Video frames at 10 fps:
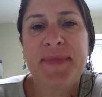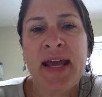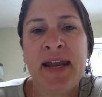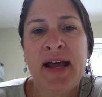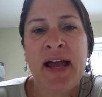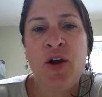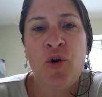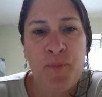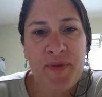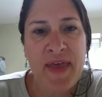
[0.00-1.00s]
And I
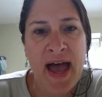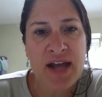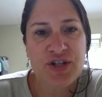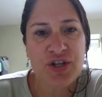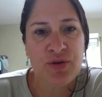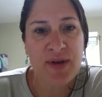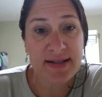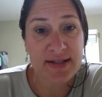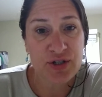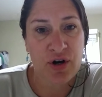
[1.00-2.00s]
hope that you
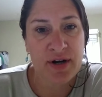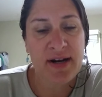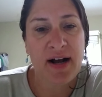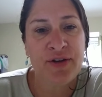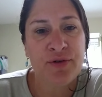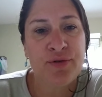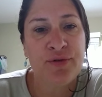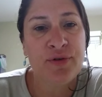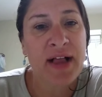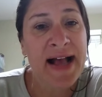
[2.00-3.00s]
get started on your
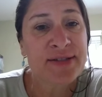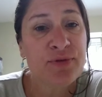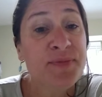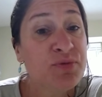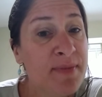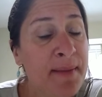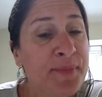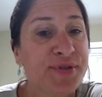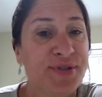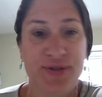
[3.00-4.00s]
Google Classrooms.
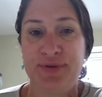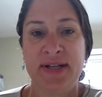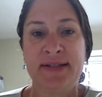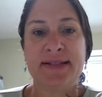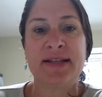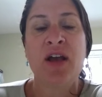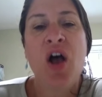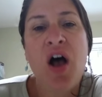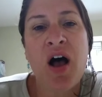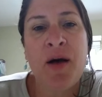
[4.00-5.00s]
Remember, students,
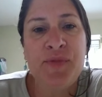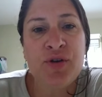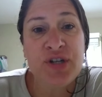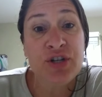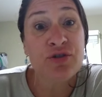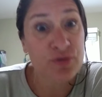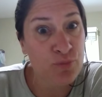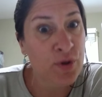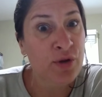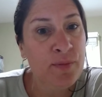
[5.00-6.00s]
your teachers
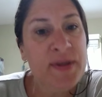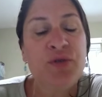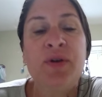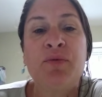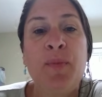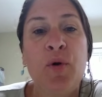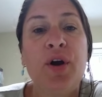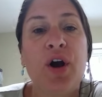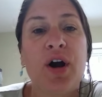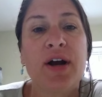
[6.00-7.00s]
will be doing
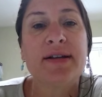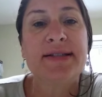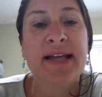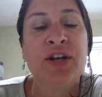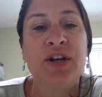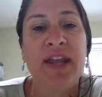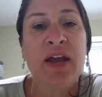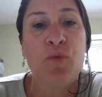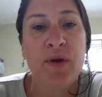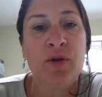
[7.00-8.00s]
report cards and
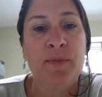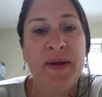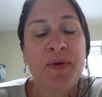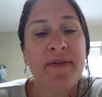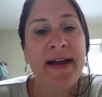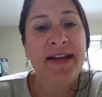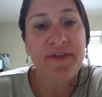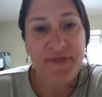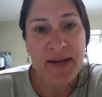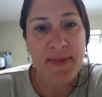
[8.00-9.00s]
they will be providing
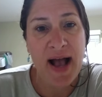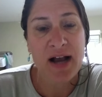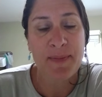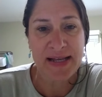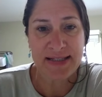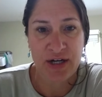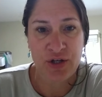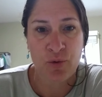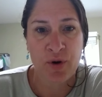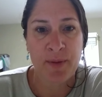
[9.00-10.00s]
feedback based
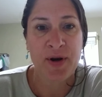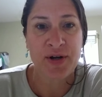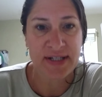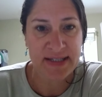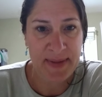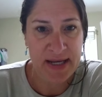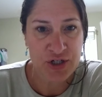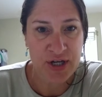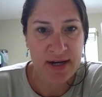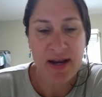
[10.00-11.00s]
on your
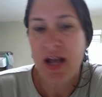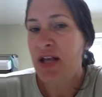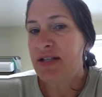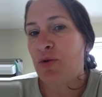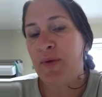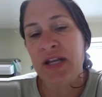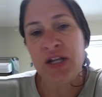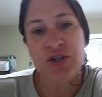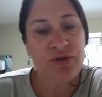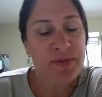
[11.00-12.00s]
participation. So we
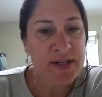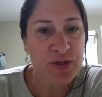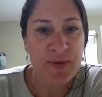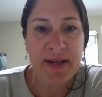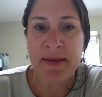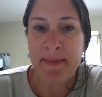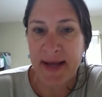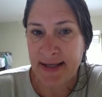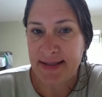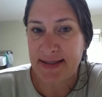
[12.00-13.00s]
need you to be doing the
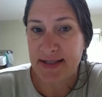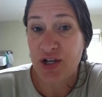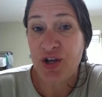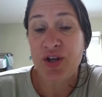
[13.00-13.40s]
best